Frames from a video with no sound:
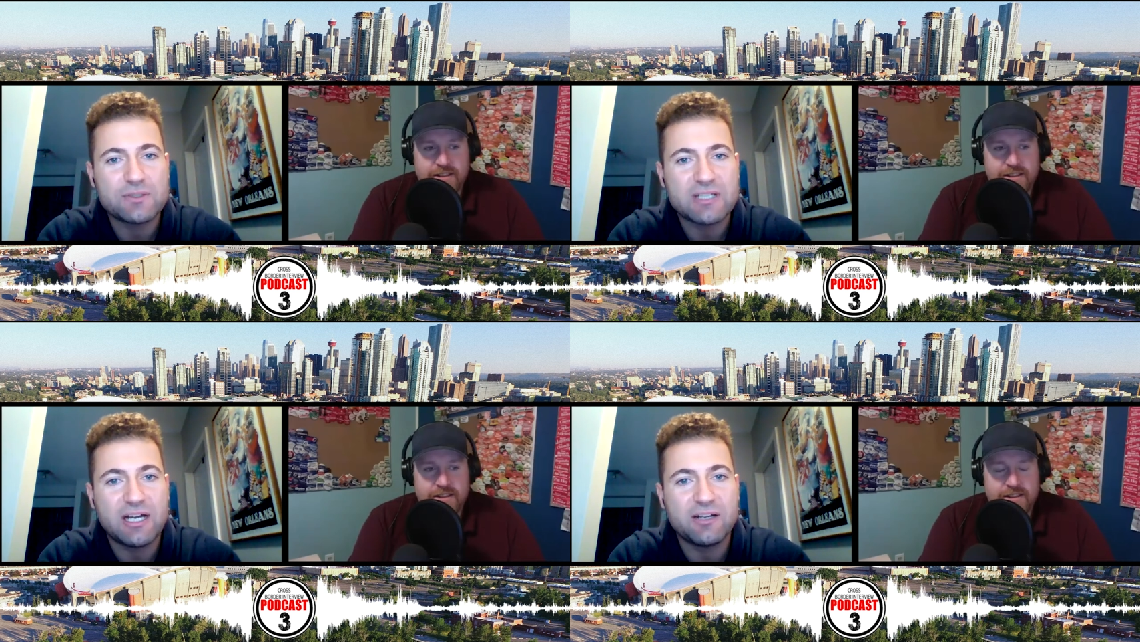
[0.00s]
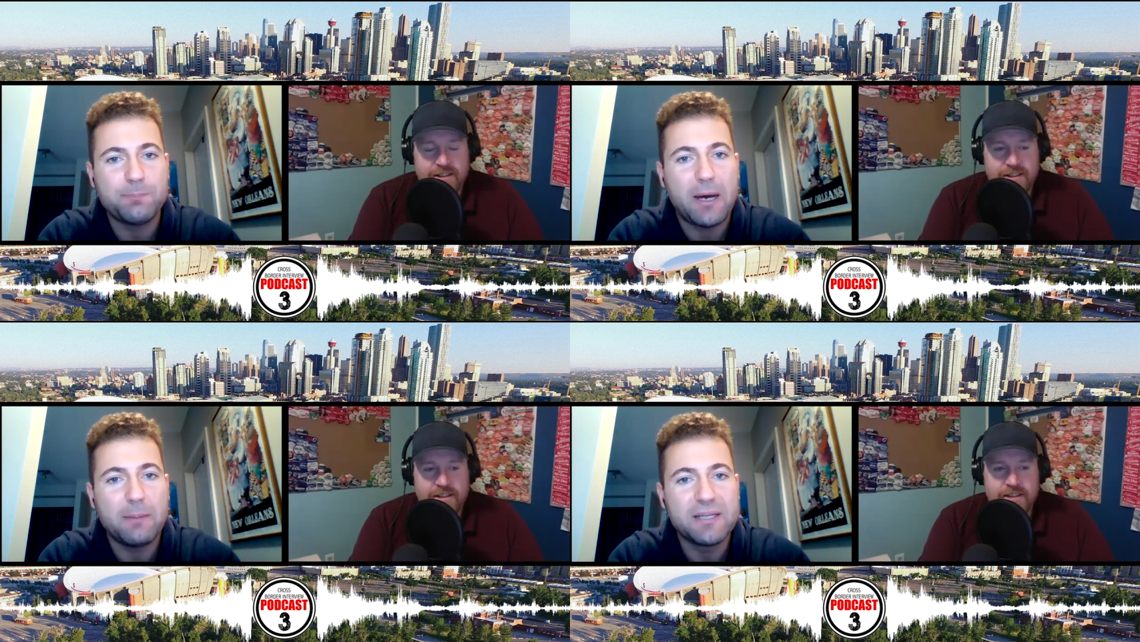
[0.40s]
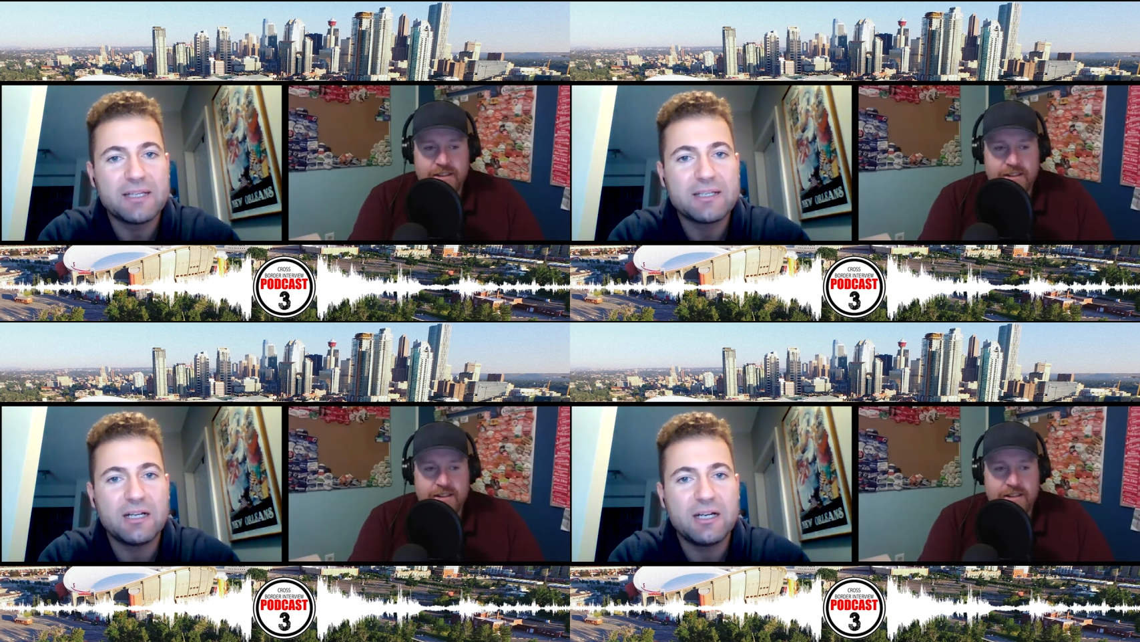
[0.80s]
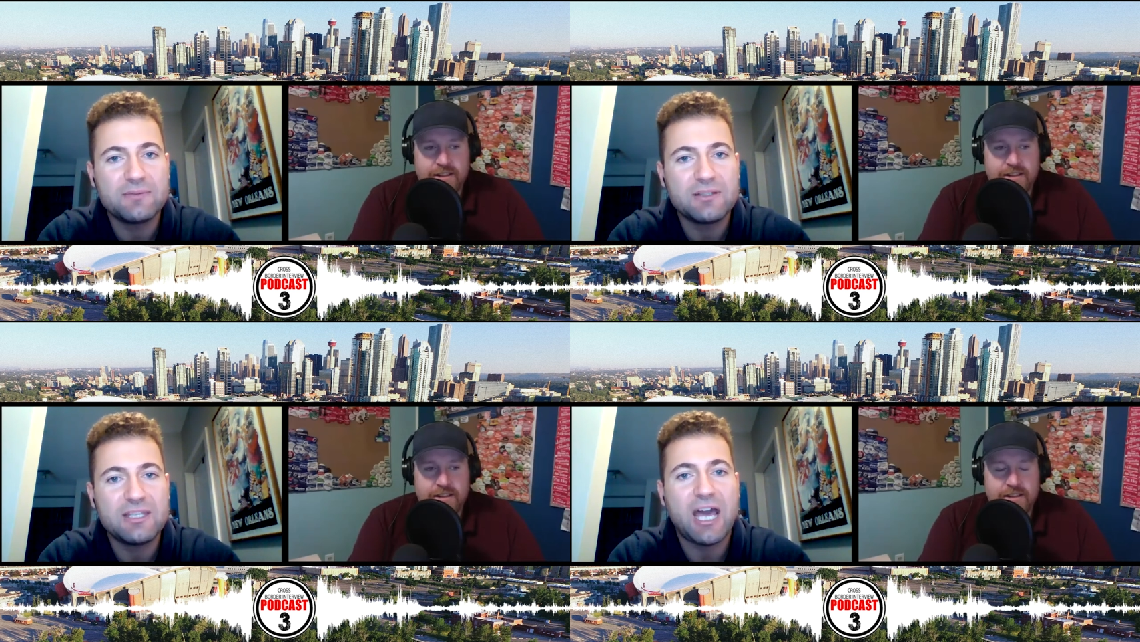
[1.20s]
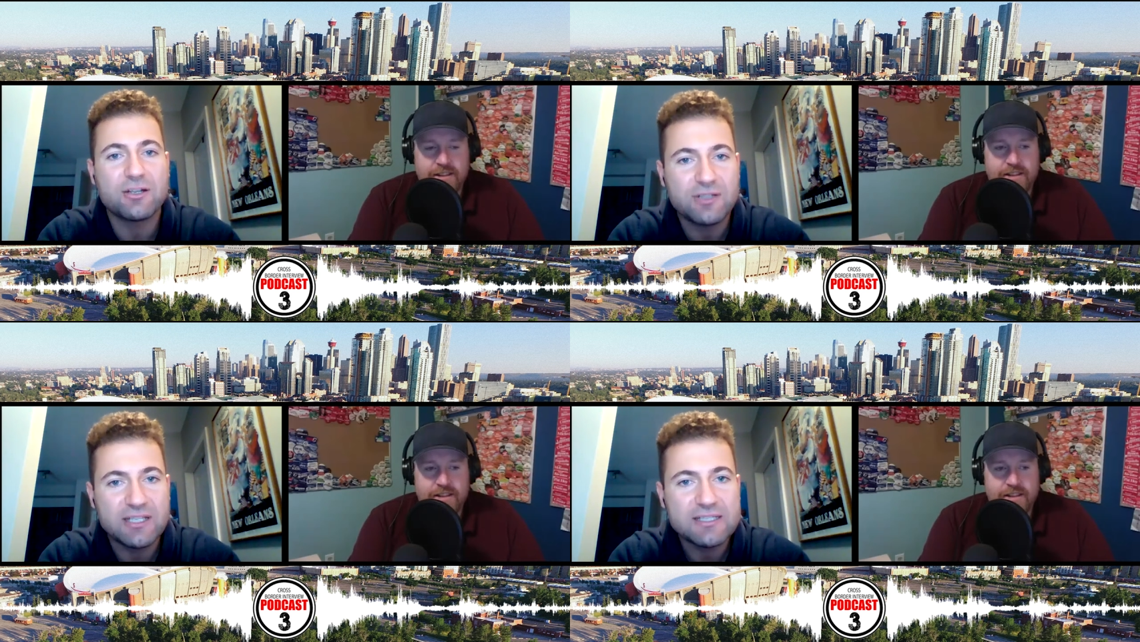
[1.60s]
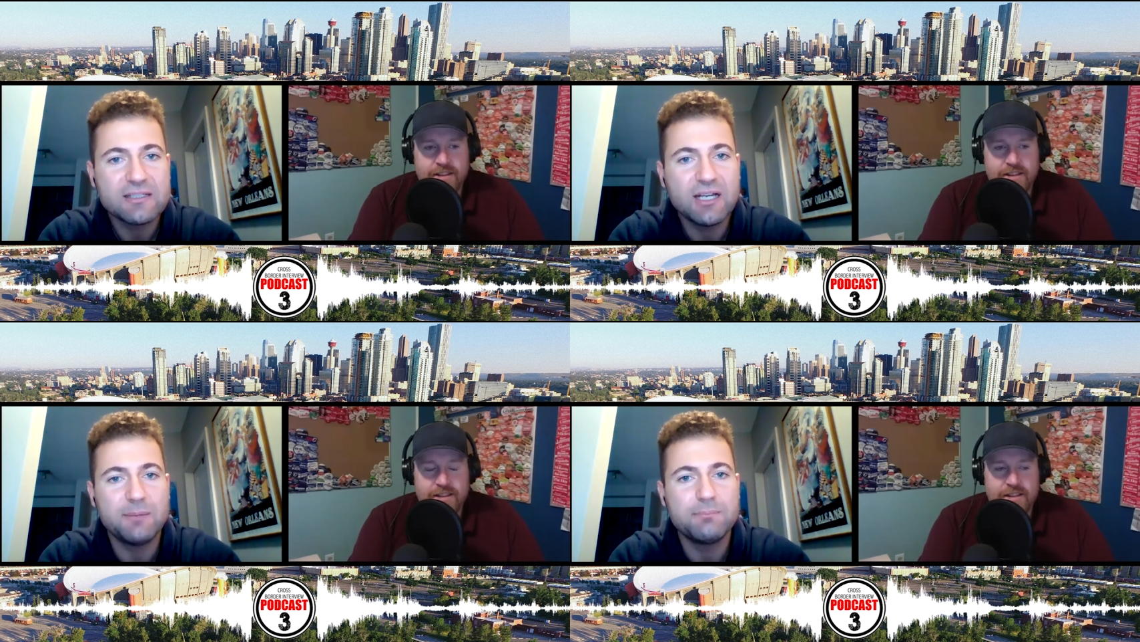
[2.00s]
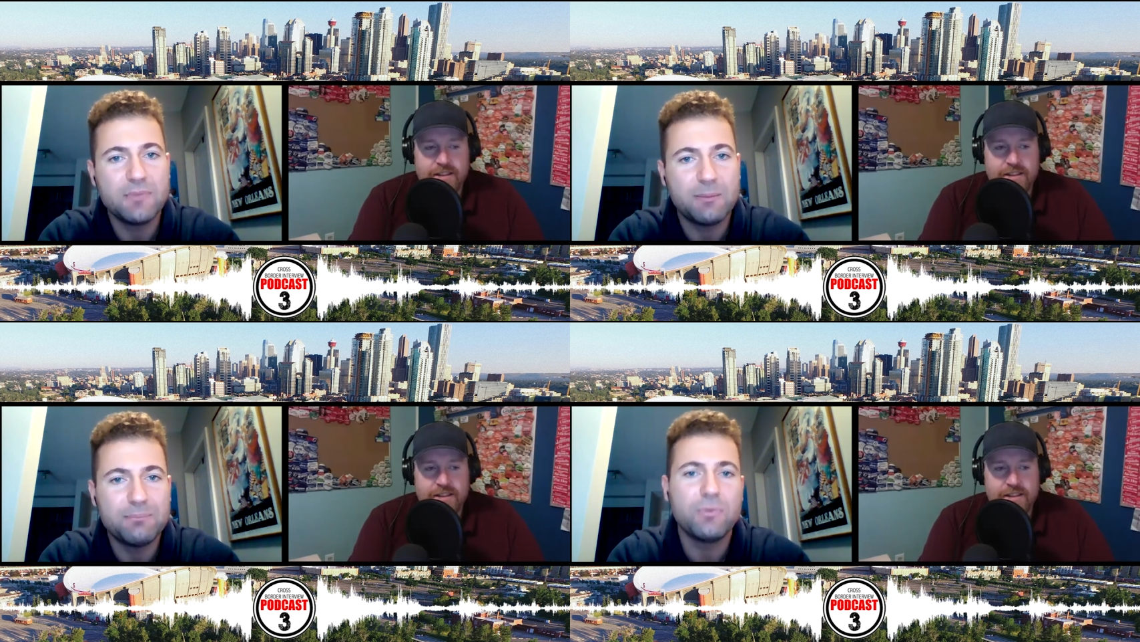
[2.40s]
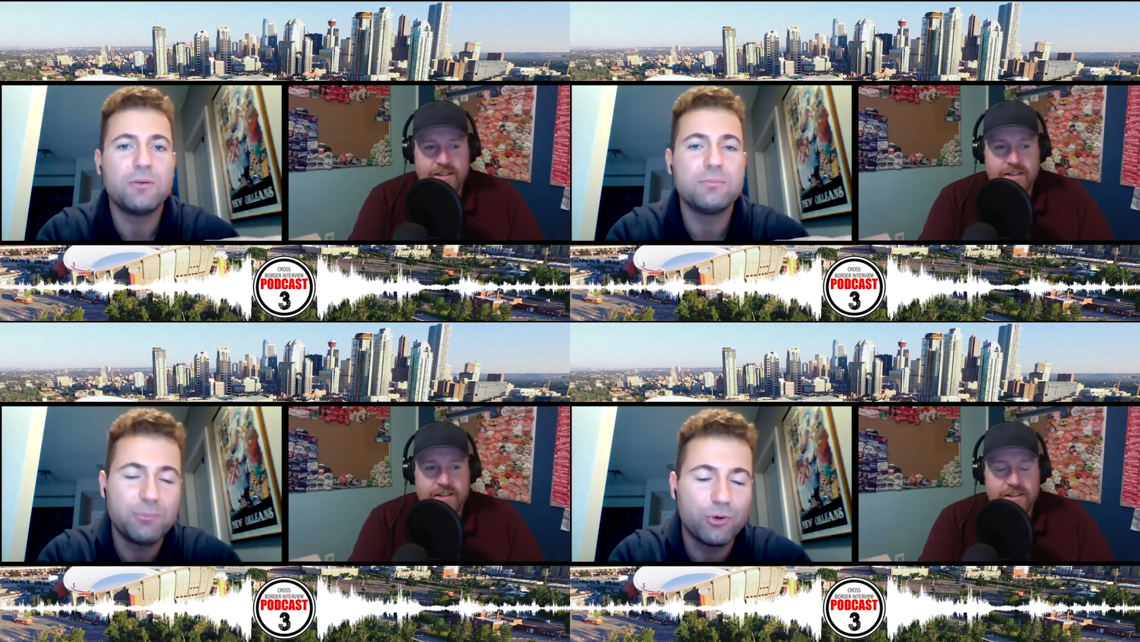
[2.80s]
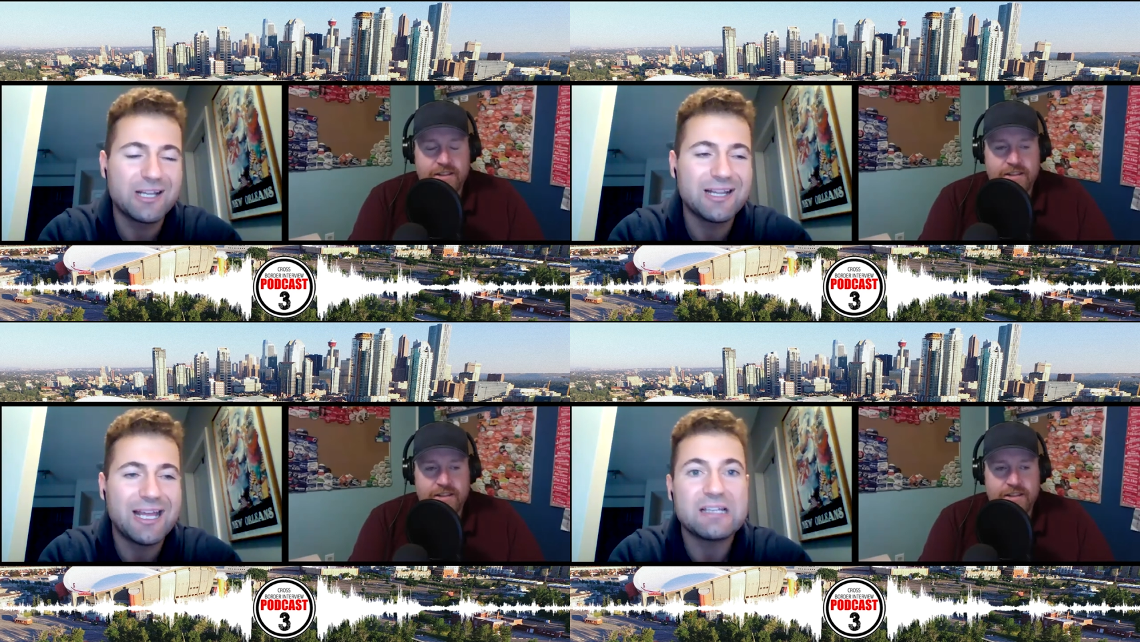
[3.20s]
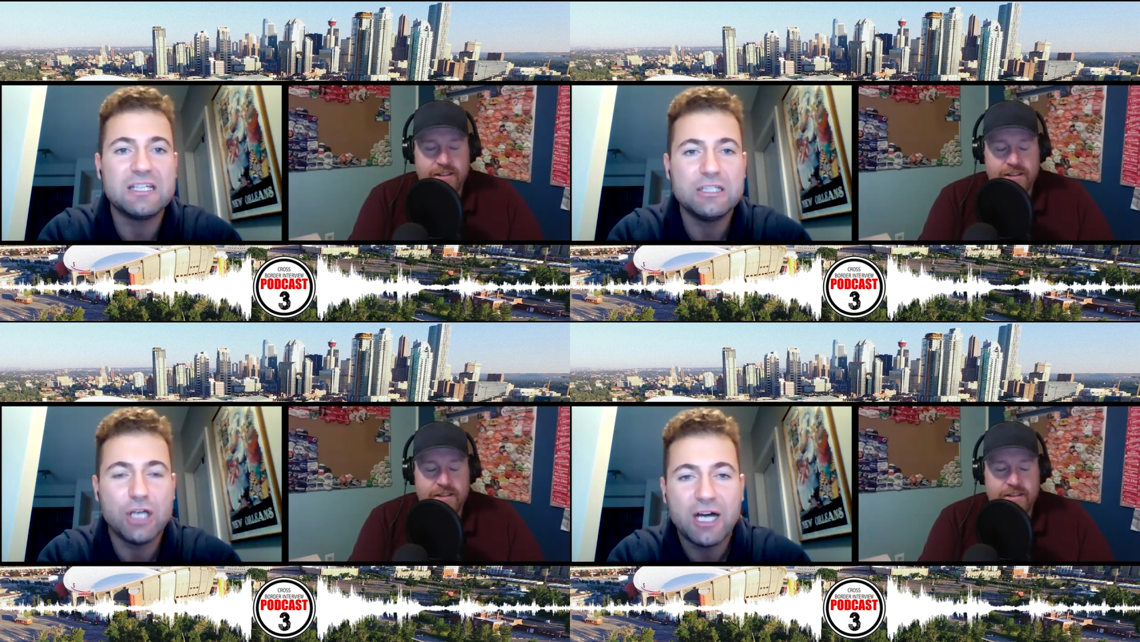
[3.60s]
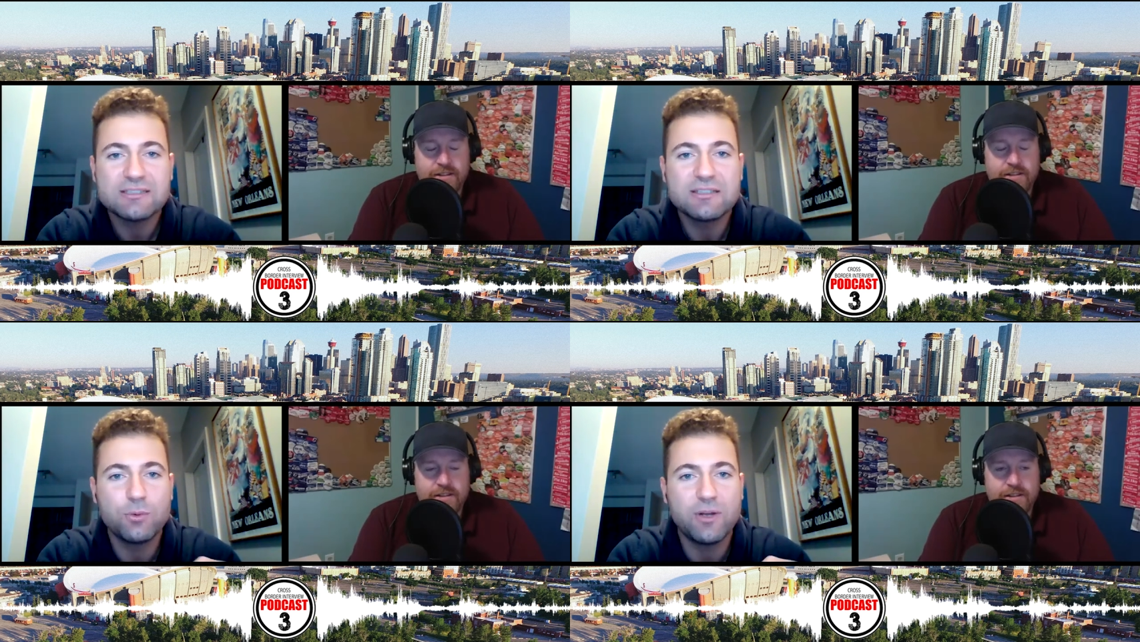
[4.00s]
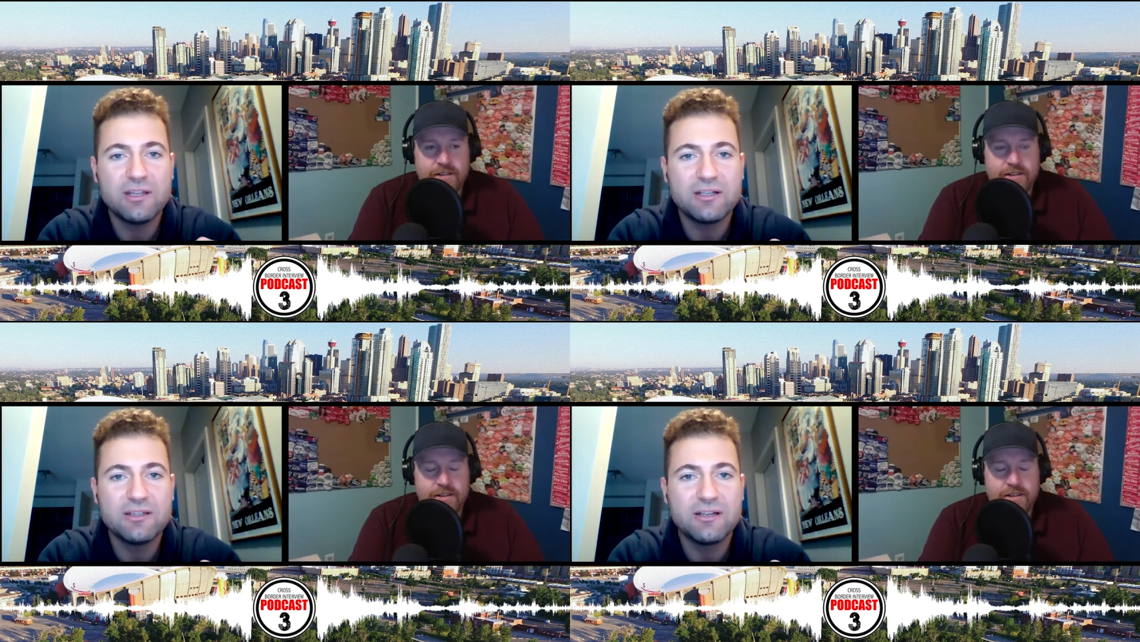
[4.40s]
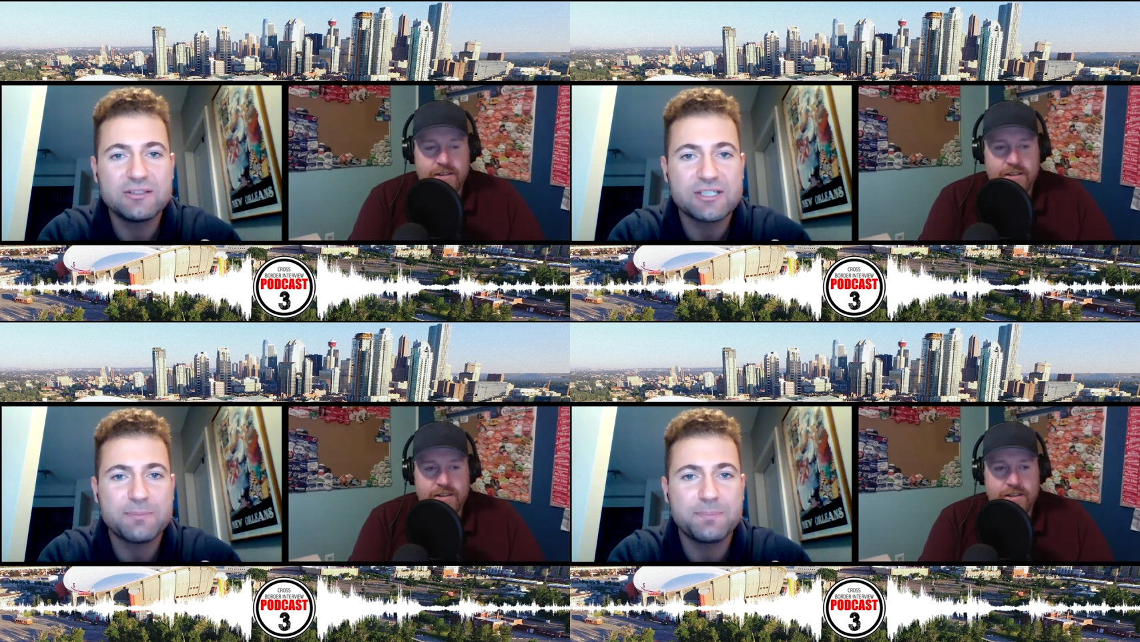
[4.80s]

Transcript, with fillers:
Speaker 1: those kind of public uh, gatherings. Uh, more than likely not, the way uh, the, just to,